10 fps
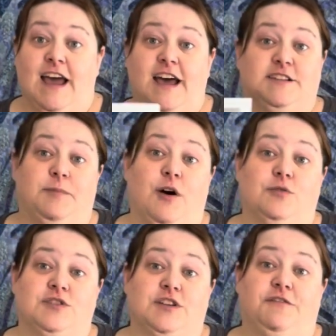as
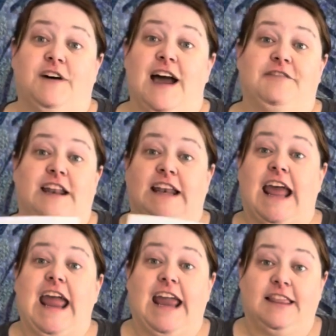opposed to 5
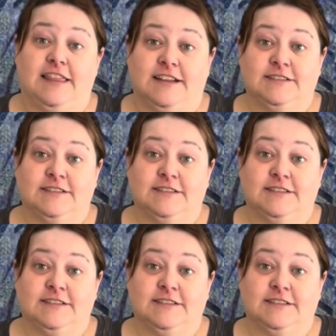1/8,